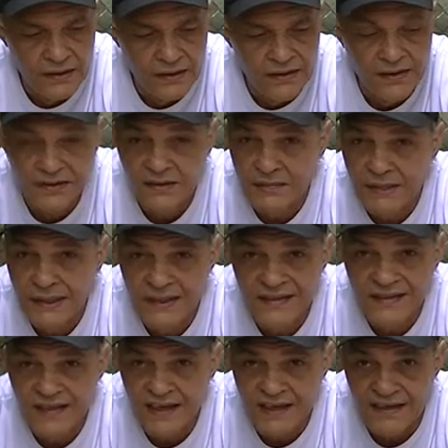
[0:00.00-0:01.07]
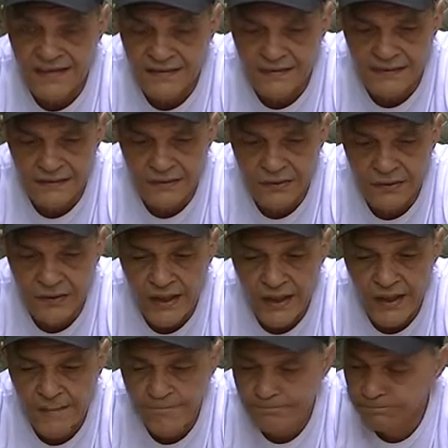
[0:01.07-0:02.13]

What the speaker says: It doesn't make sense, okay?